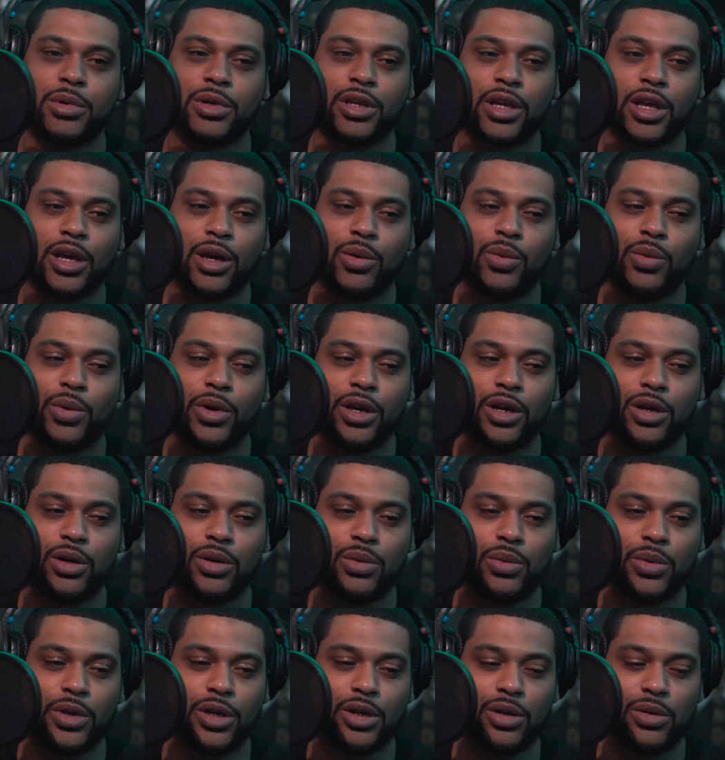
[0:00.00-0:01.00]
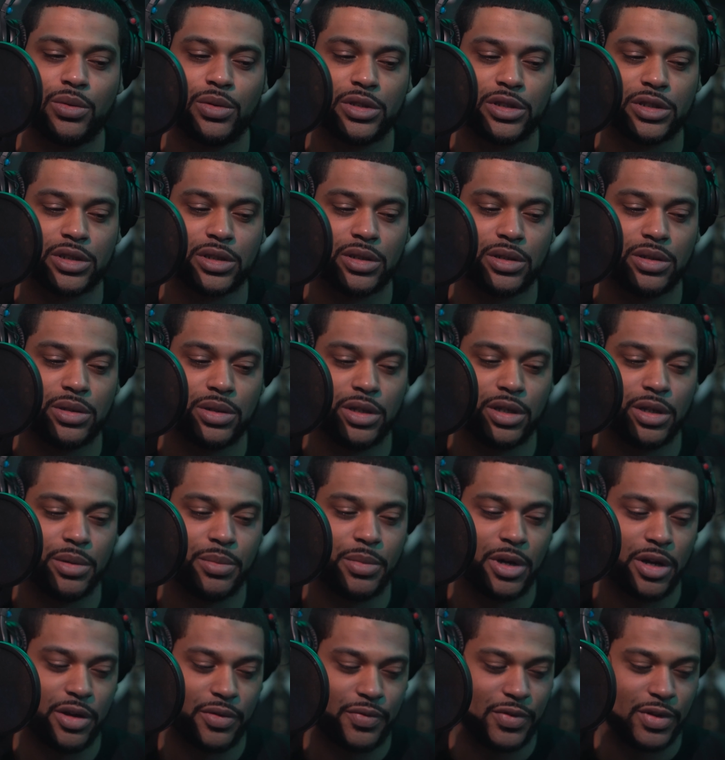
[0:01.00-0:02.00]
But yeah, Will, Will was a he a
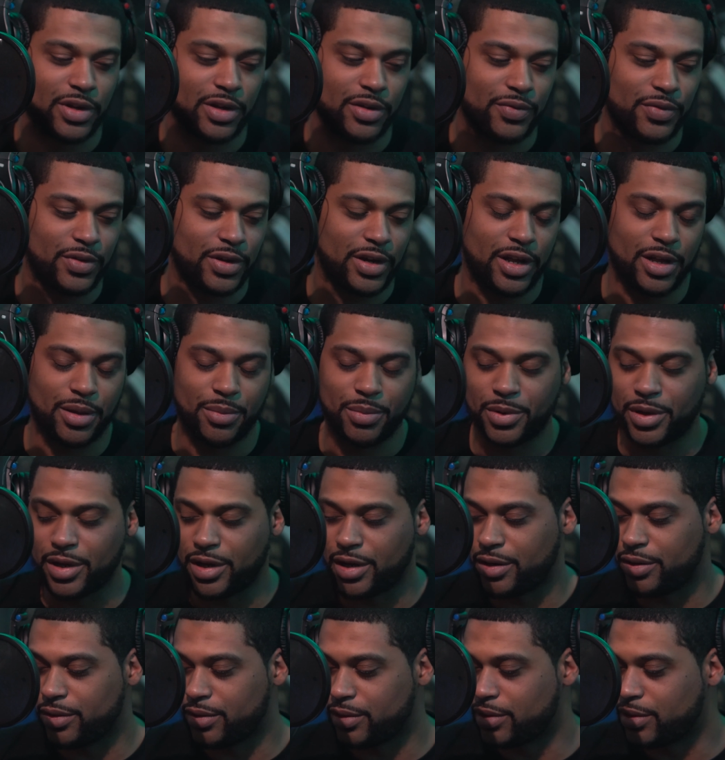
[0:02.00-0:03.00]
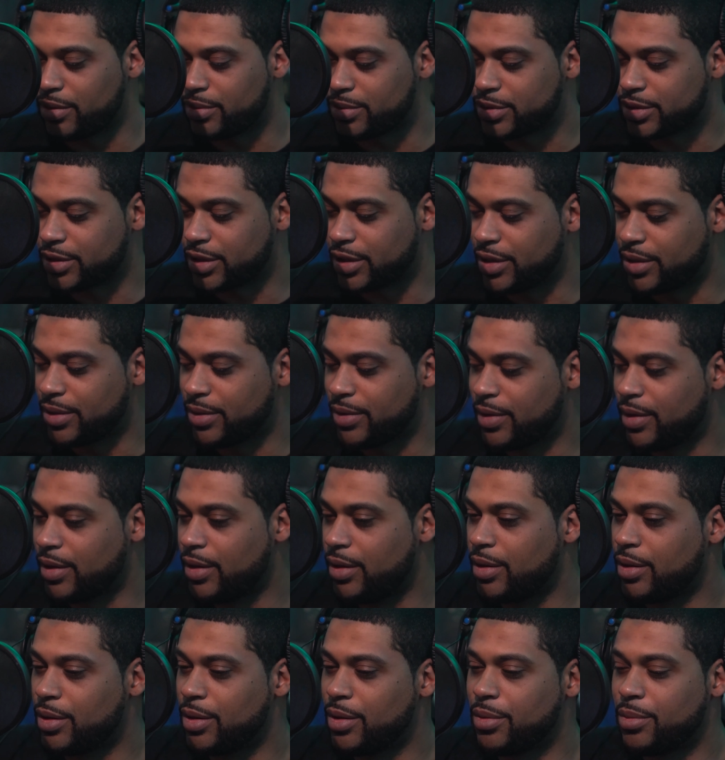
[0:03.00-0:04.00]
motherfucker for that matter, you know what I'm saying?
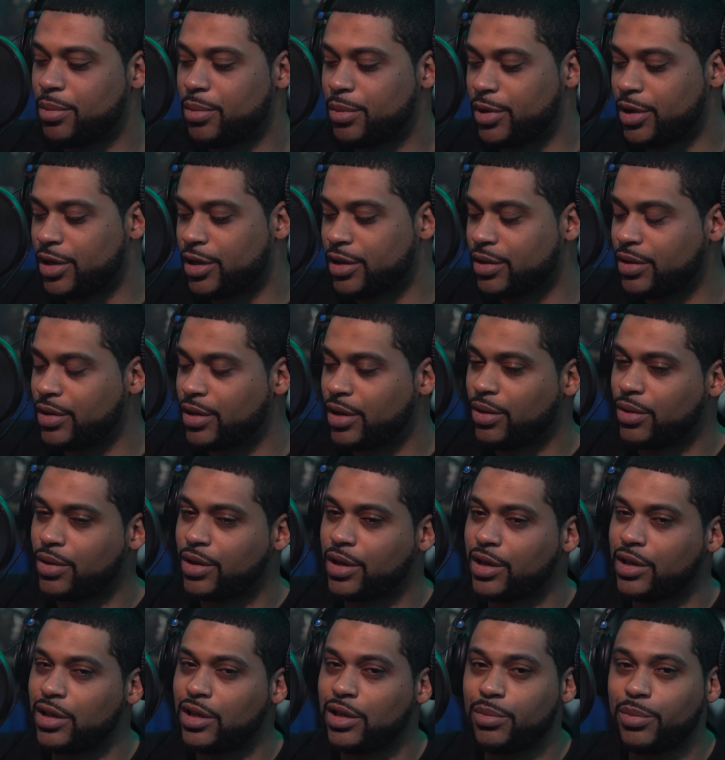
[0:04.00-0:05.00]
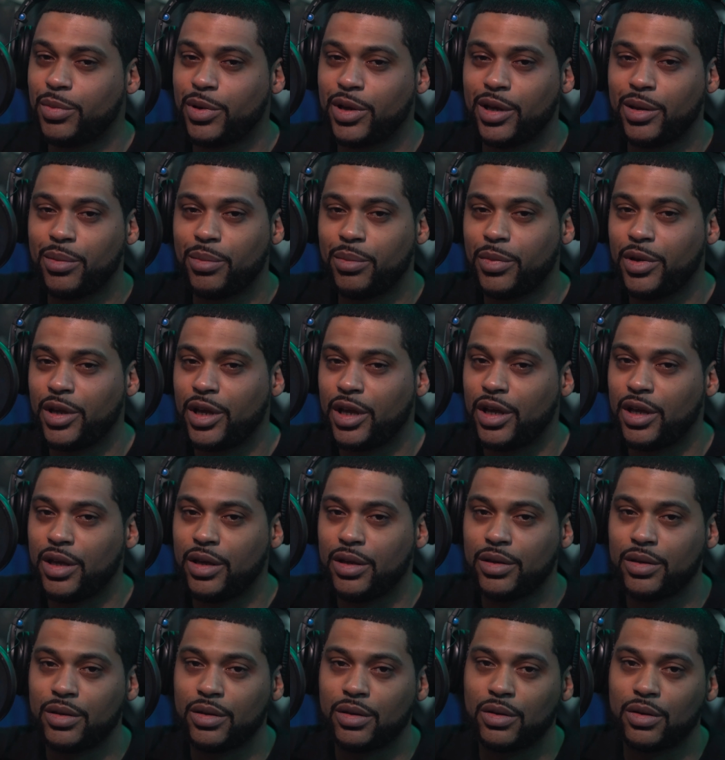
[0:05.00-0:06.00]
But you know, couldn't have been
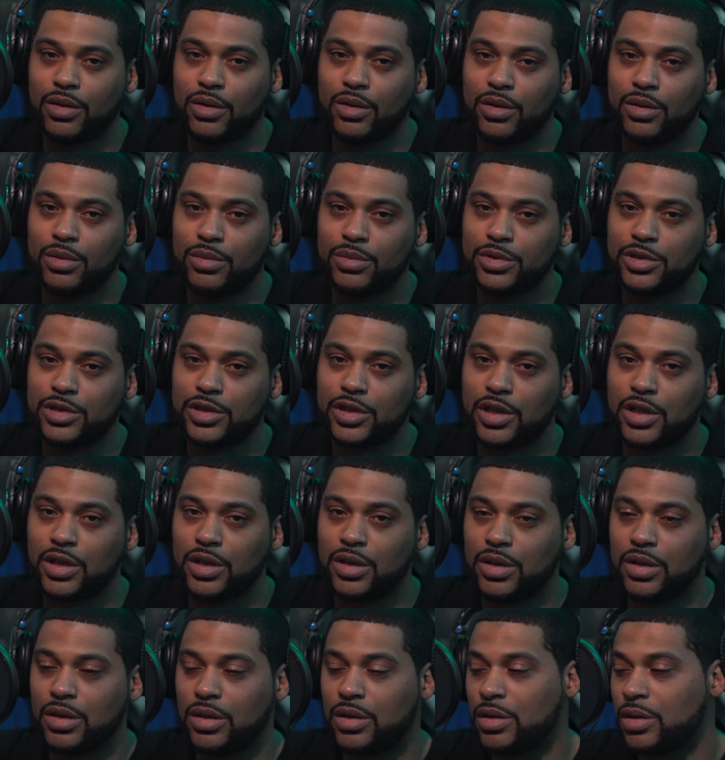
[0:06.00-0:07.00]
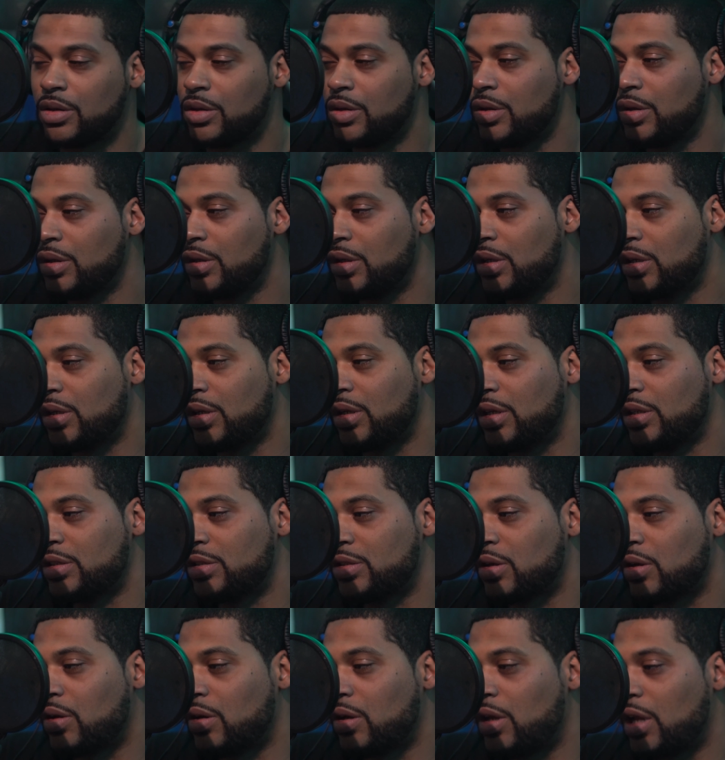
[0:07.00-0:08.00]
me, you know what I'm saying?
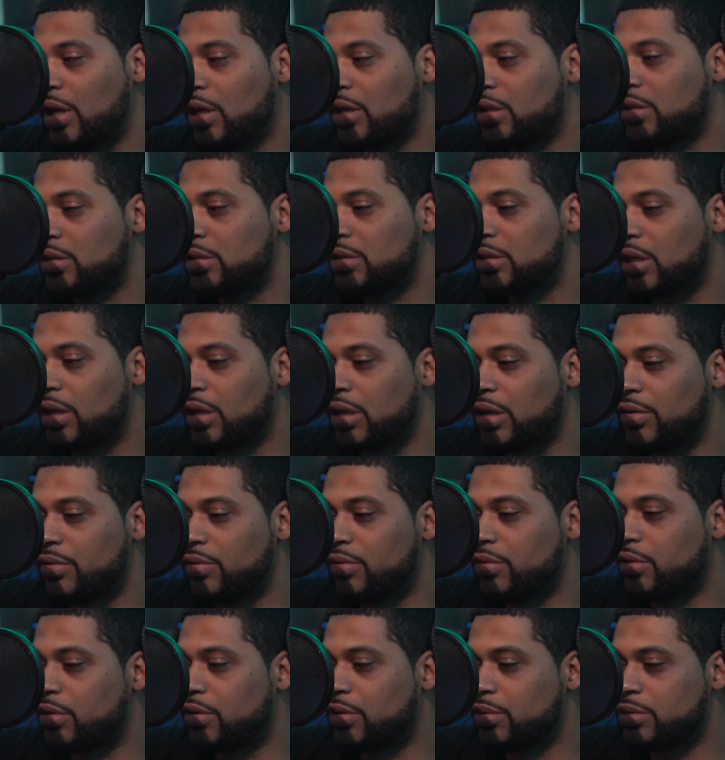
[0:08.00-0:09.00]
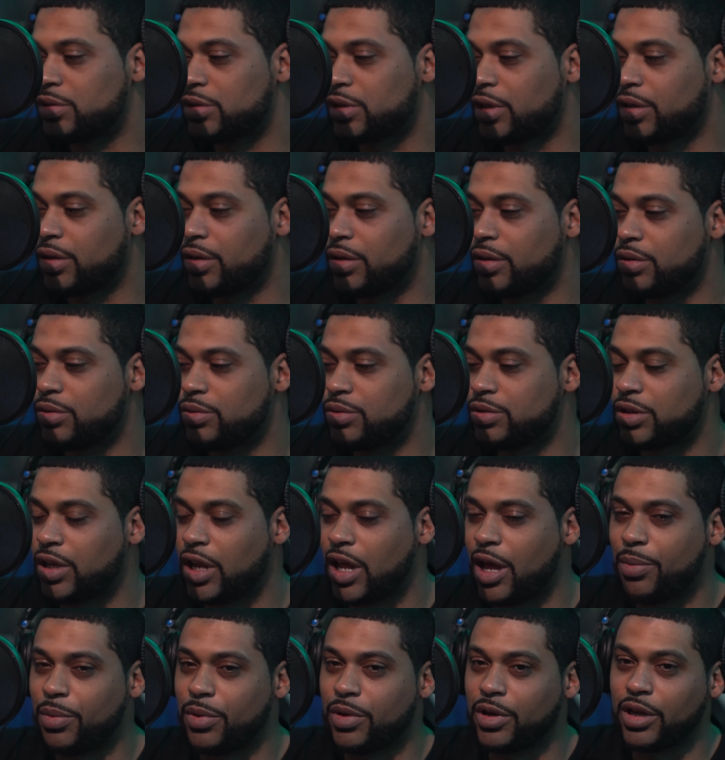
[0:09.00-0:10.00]
That's all I can say, you know what I'm saying? You
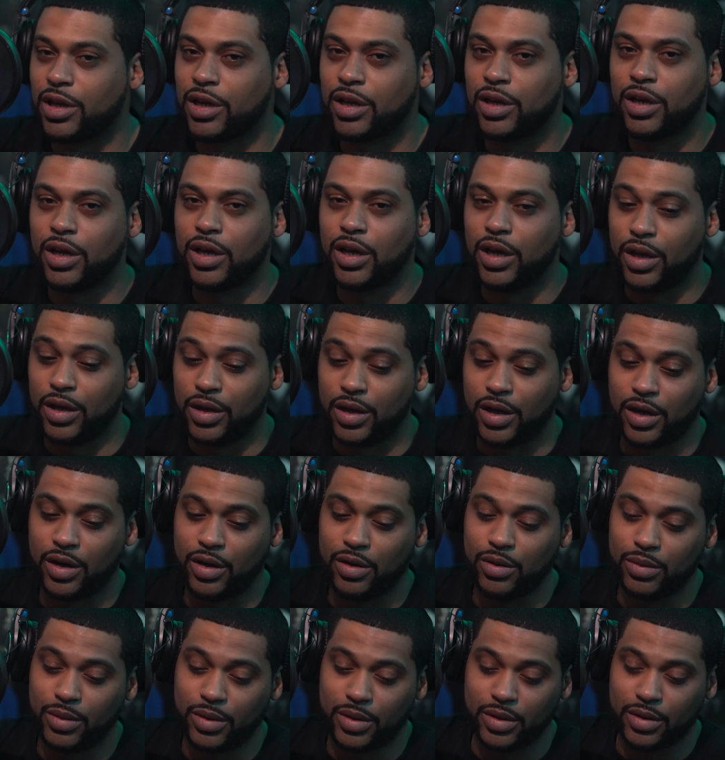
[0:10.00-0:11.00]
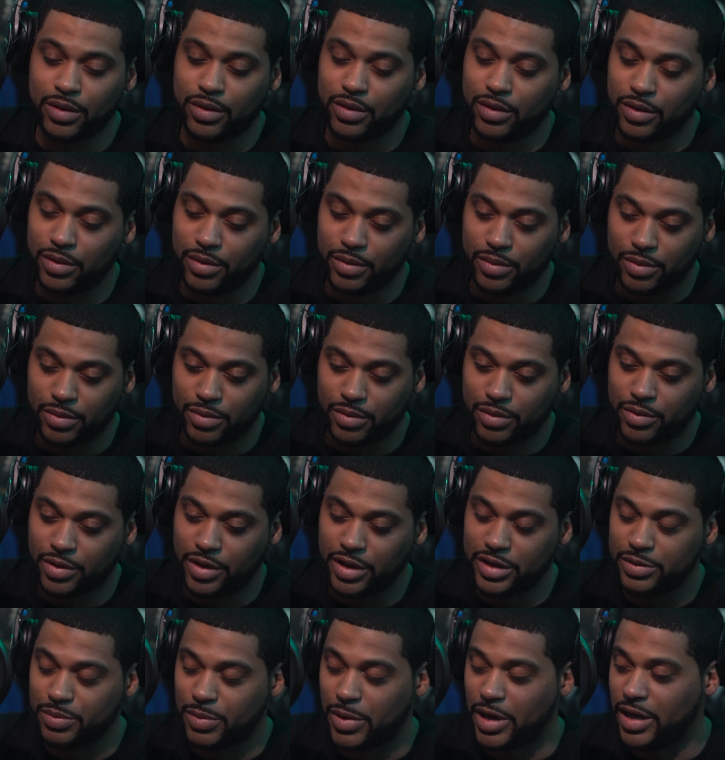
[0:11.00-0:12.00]
slapping me. I hope I don't know.
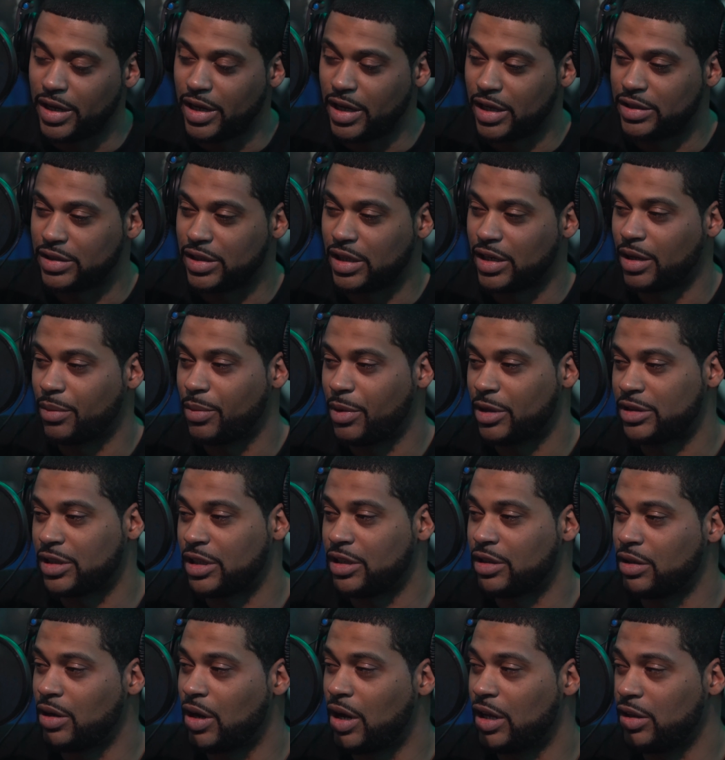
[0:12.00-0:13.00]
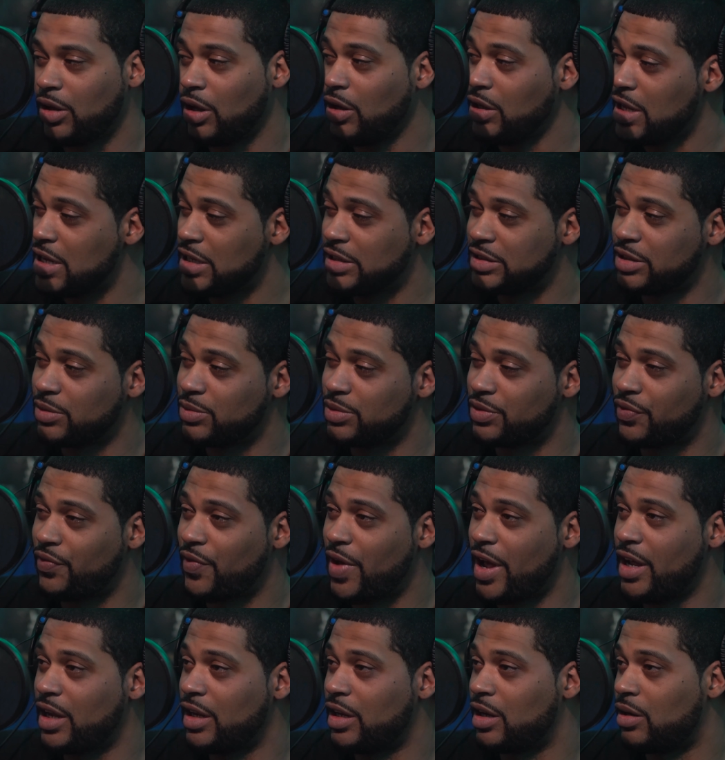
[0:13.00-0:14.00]
Chris might catch anybody. say, you know, I thought that shit was
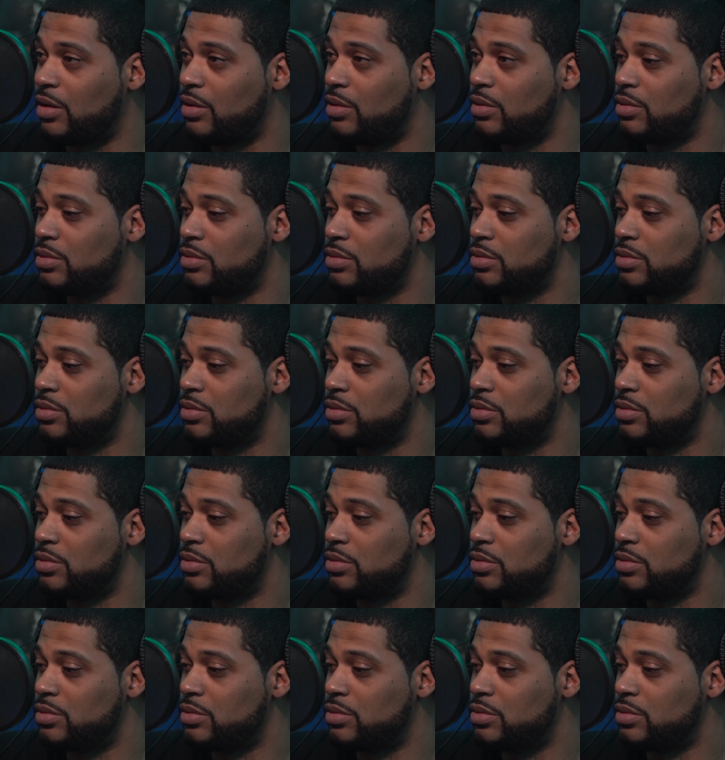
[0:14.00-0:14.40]
fake though.